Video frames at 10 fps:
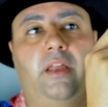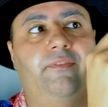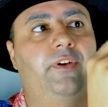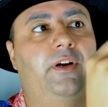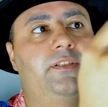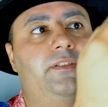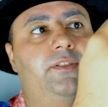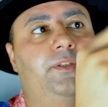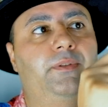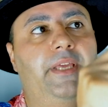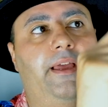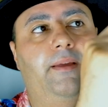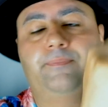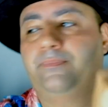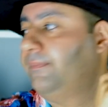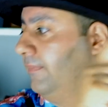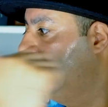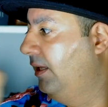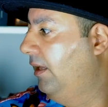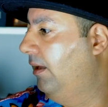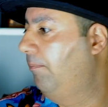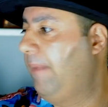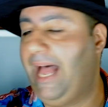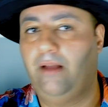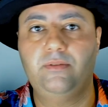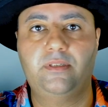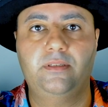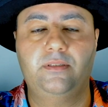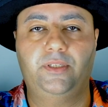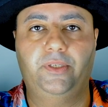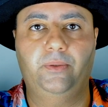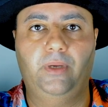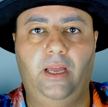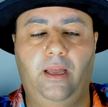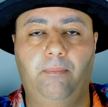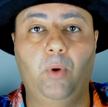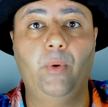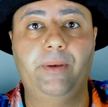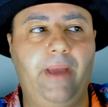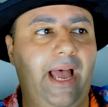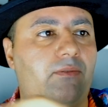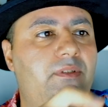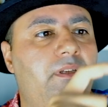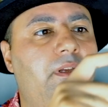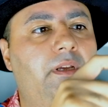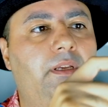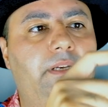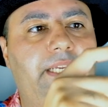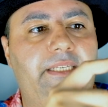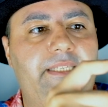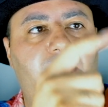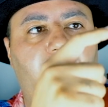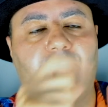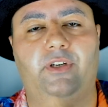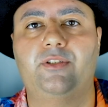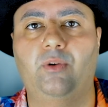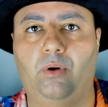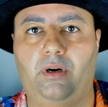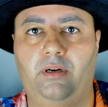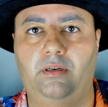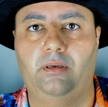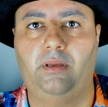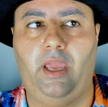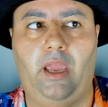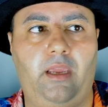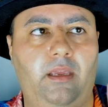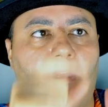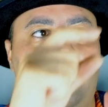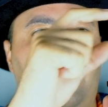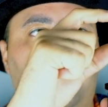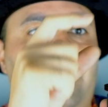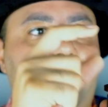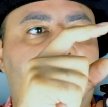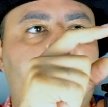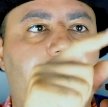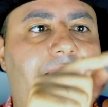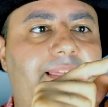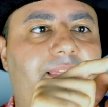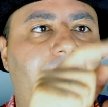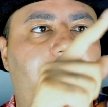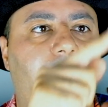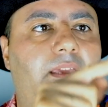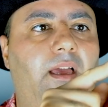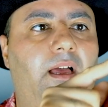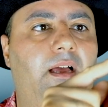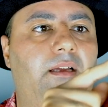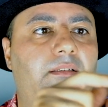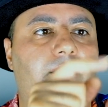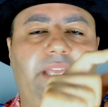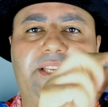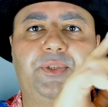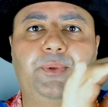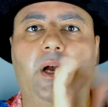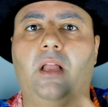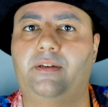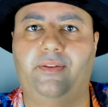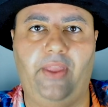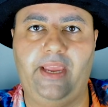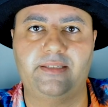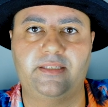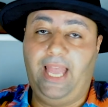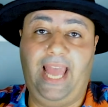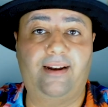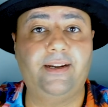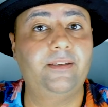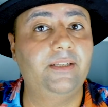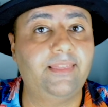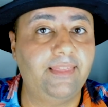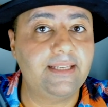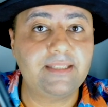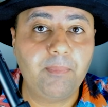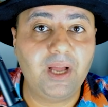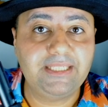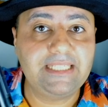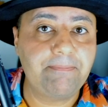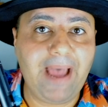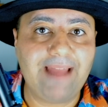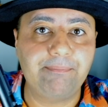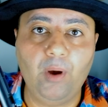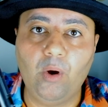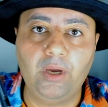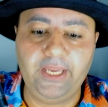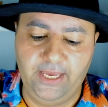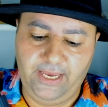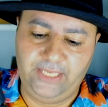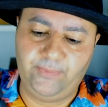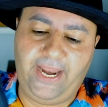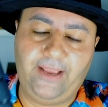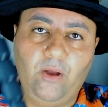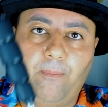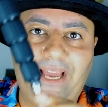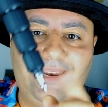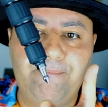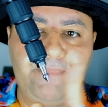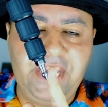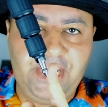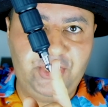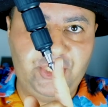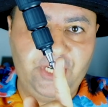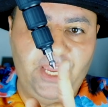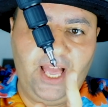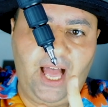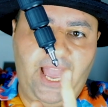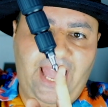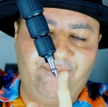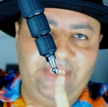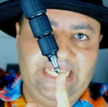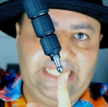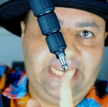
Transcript: convert to the mount, to bow and mount, you need this converter, okay? This is, I think, like $2 things. Another good things about this bad boy is when I go by the beach, I have these